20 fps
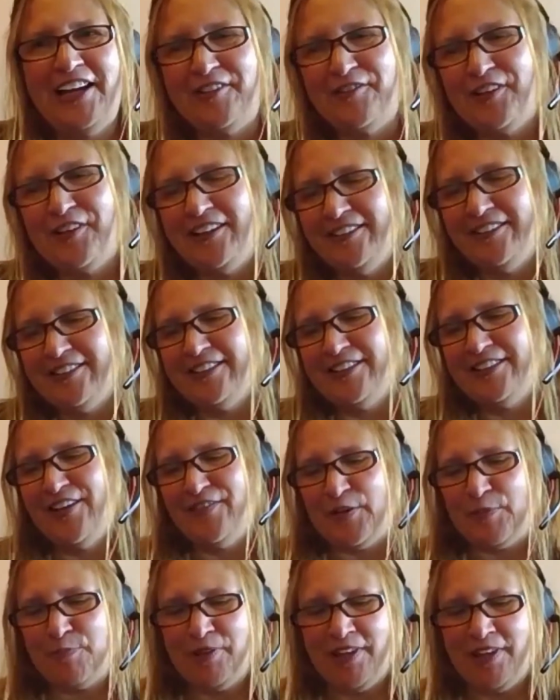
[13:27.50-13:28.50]
Well, you
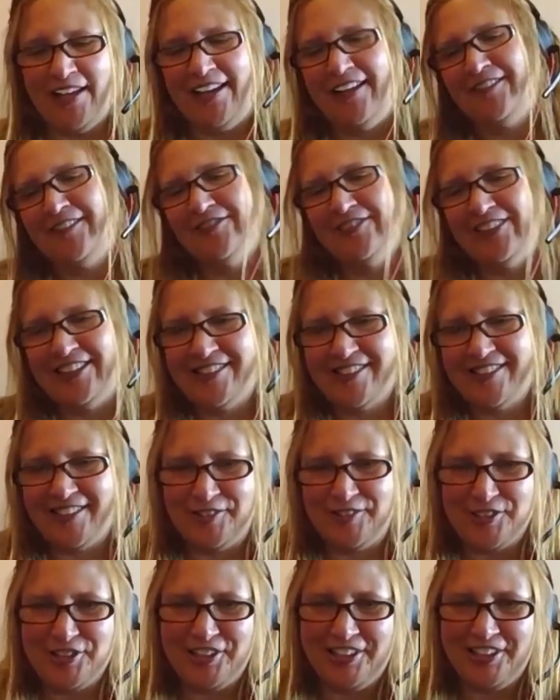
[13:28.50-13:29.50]
have a plan. That
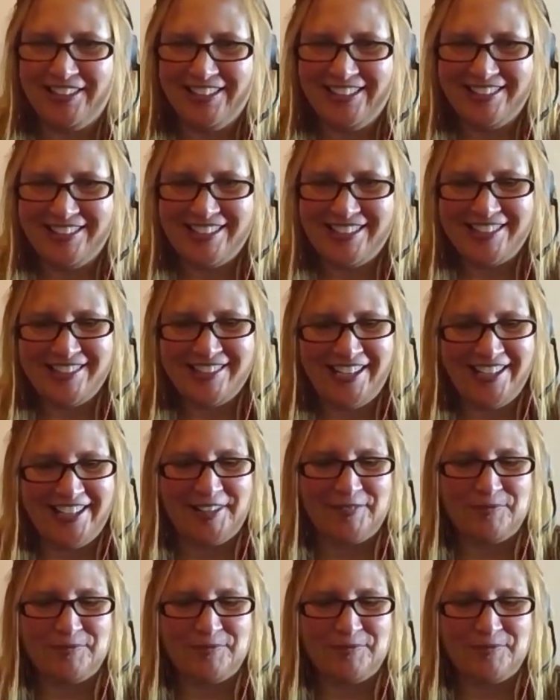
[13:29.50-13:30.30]
sounds good. That's exciting.